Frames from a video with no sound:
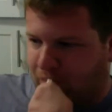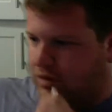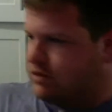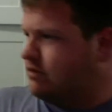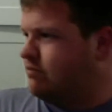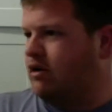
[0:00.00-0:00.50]

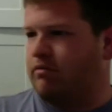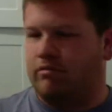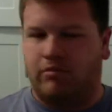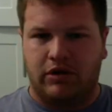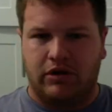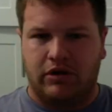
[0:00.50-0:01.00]
So blow up a
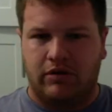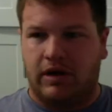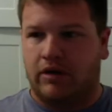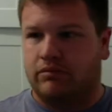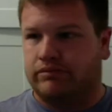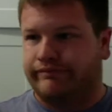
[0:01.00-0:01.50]
balloon
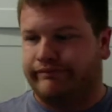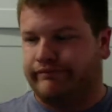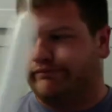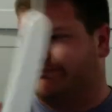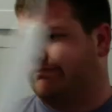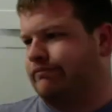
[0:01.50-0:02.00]
about
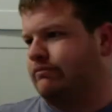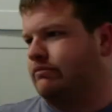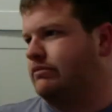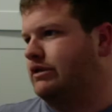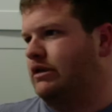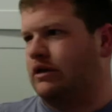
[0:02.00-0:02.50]

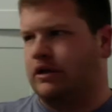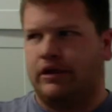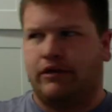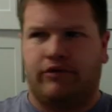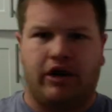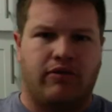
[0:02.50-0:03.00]

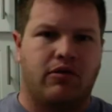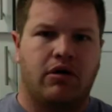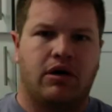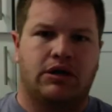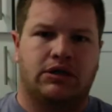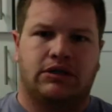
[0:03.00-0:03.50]

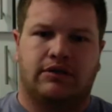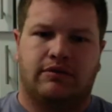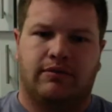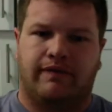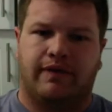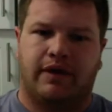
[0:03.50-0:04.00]
3/4 will
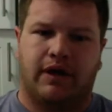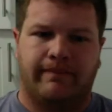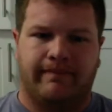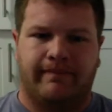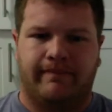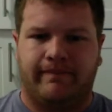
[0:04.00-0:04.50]
be fine.
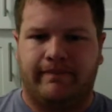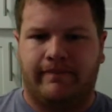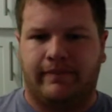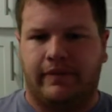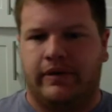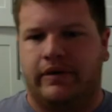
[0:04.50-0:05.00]

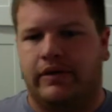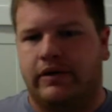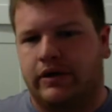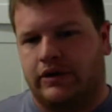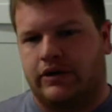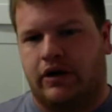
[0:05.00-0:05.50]

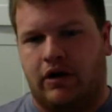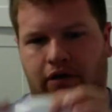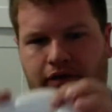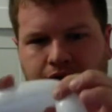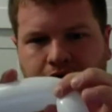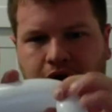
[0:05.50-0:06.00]
Start
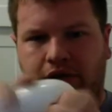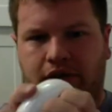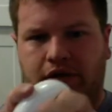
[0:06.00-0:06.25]
off with